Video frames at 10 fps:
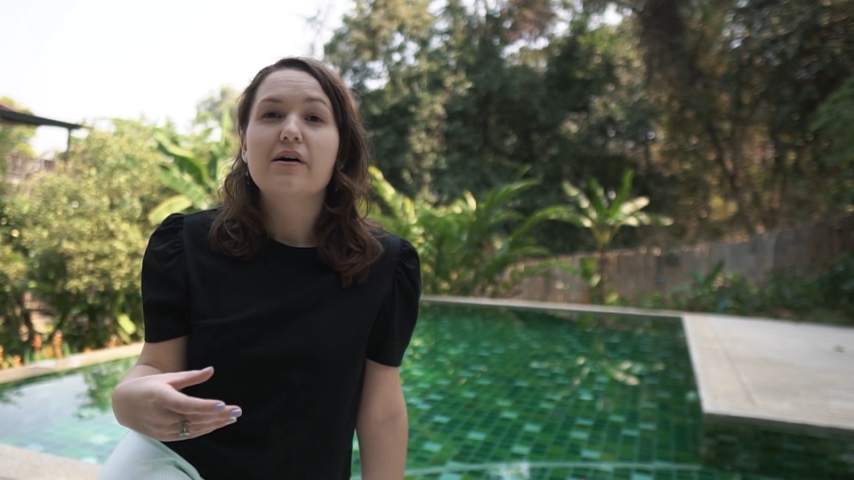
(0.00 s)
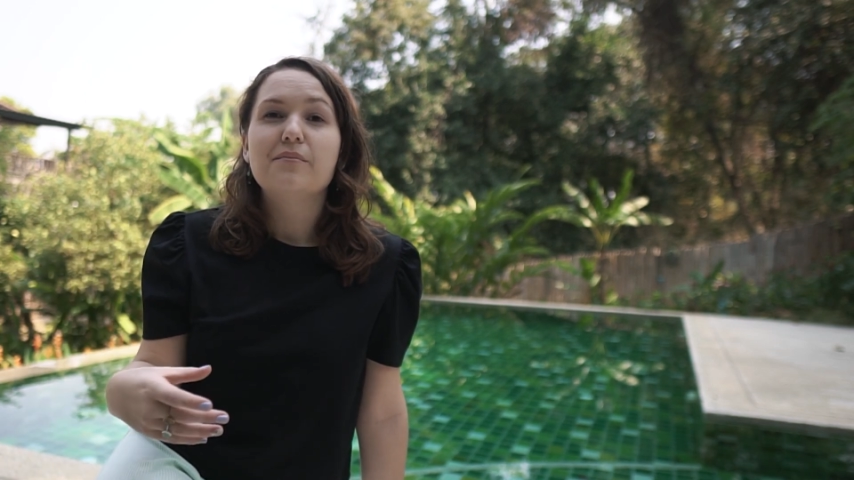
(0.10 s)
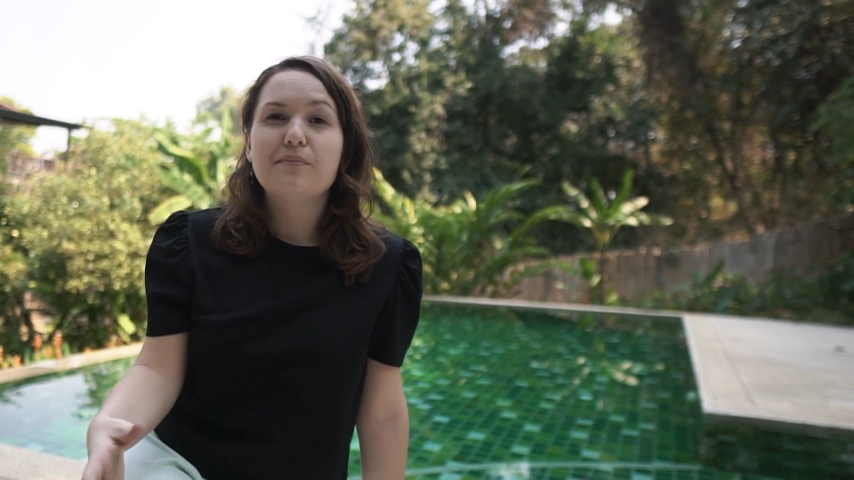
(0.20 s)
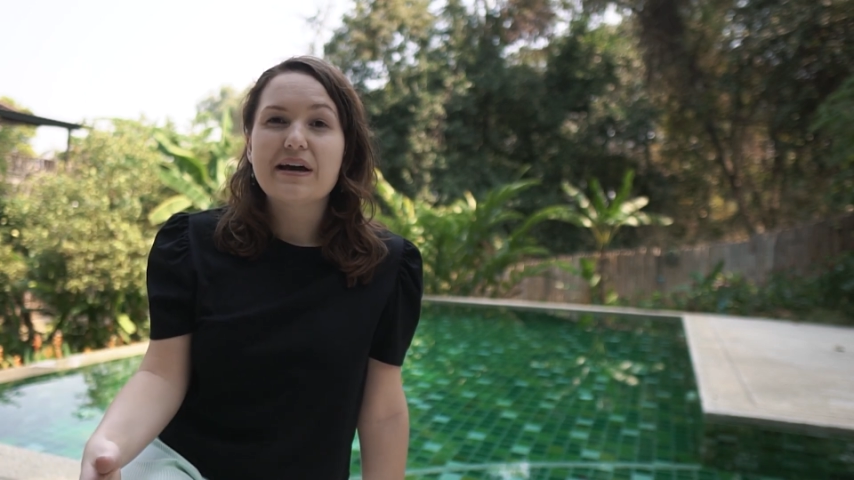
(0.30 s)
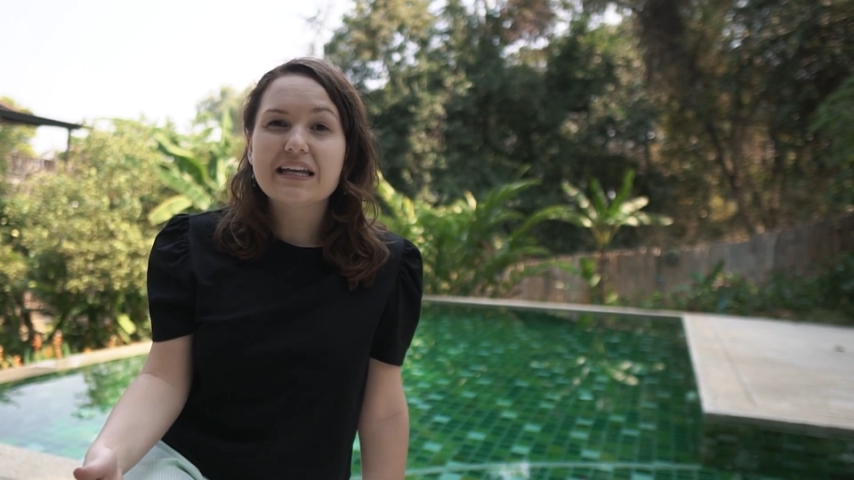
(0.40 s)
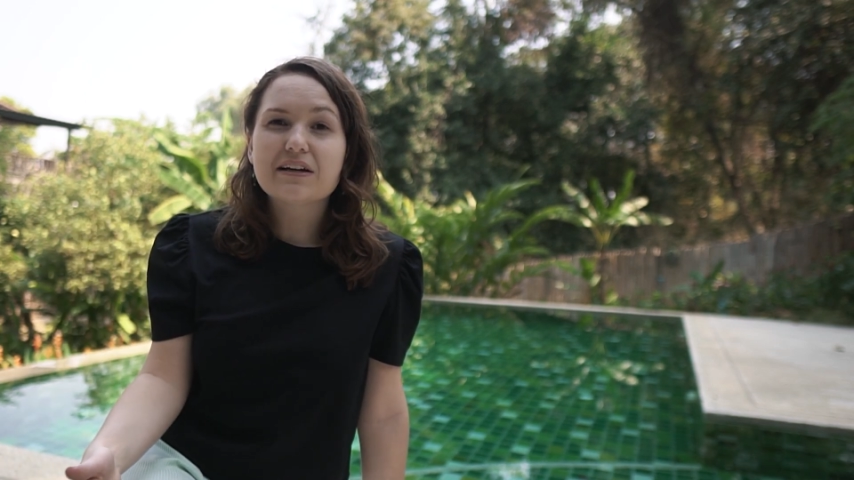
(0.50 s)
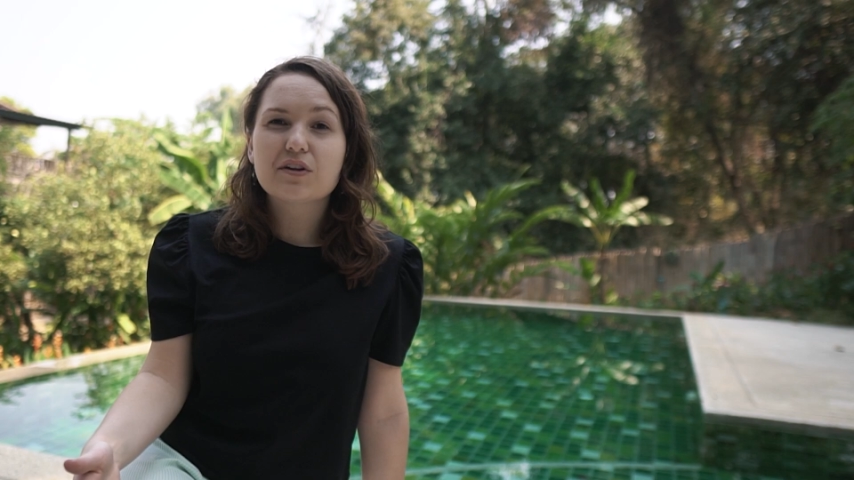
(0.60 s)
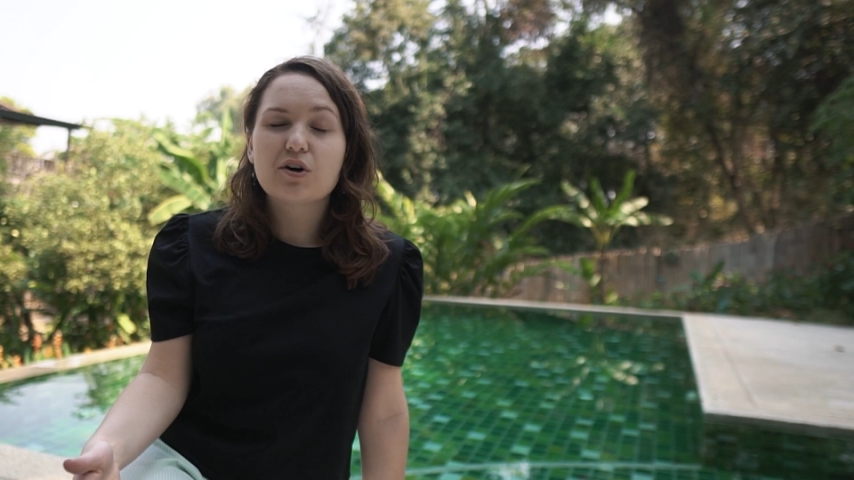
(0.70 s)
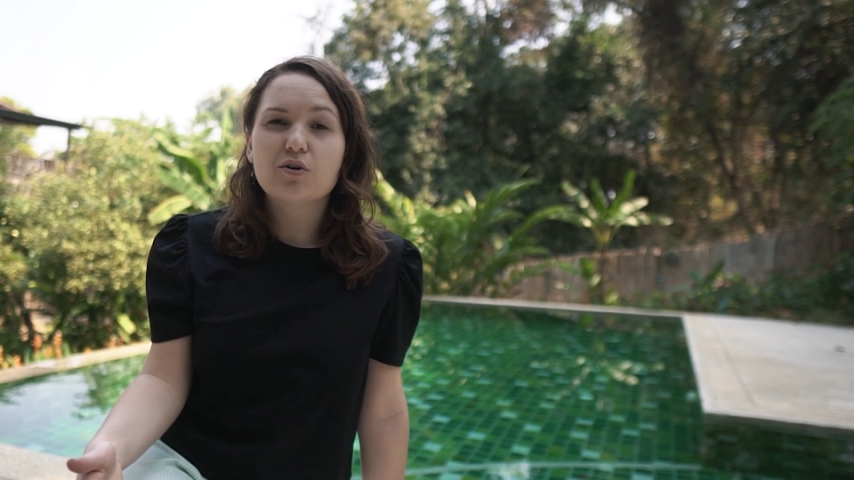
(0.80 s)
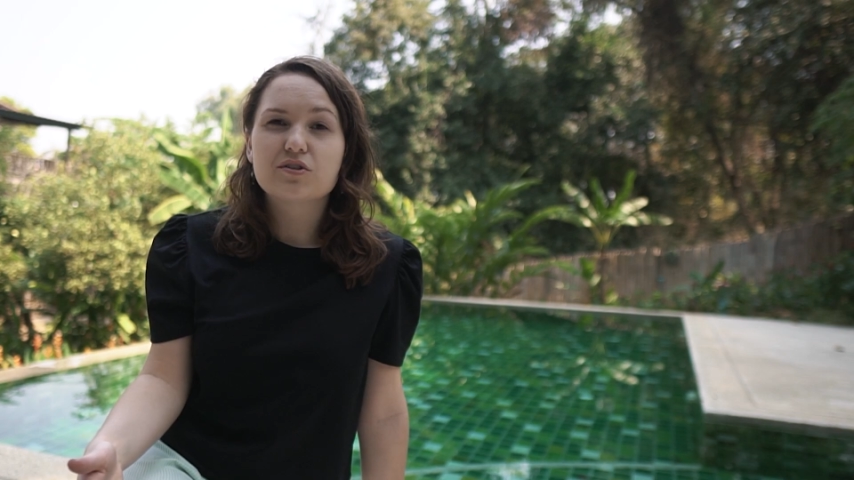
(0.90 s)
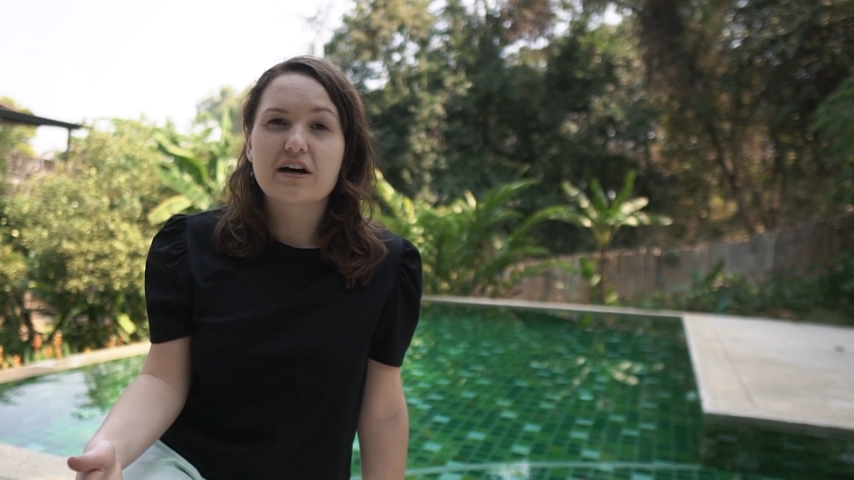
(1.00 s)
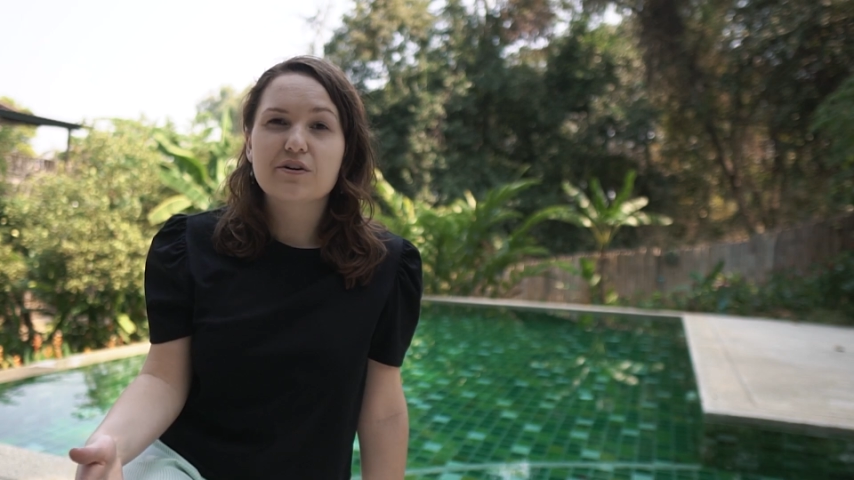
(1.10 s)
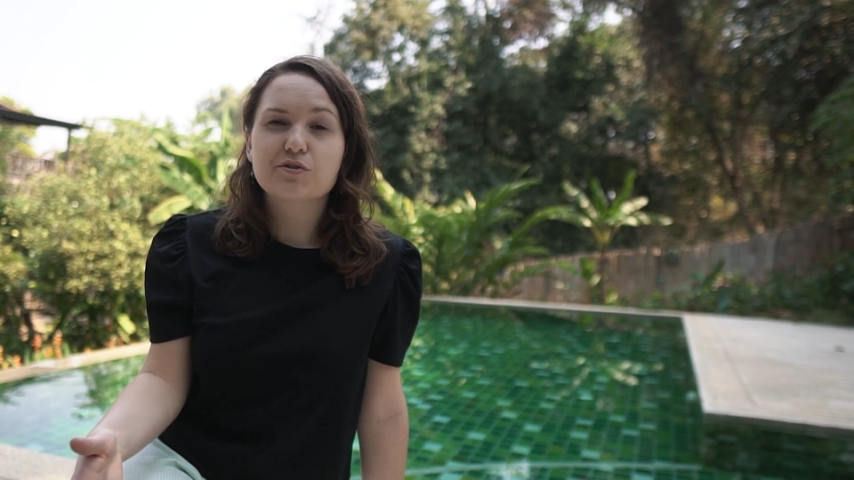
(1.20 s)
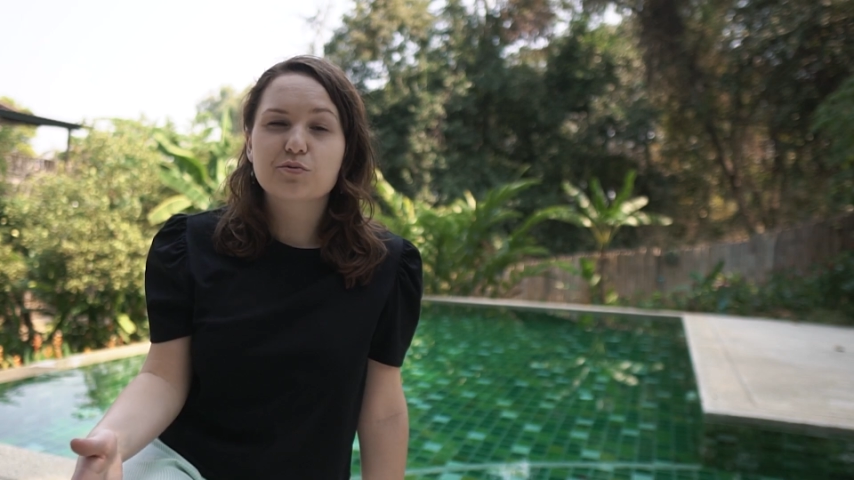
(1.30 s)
Many of the hotels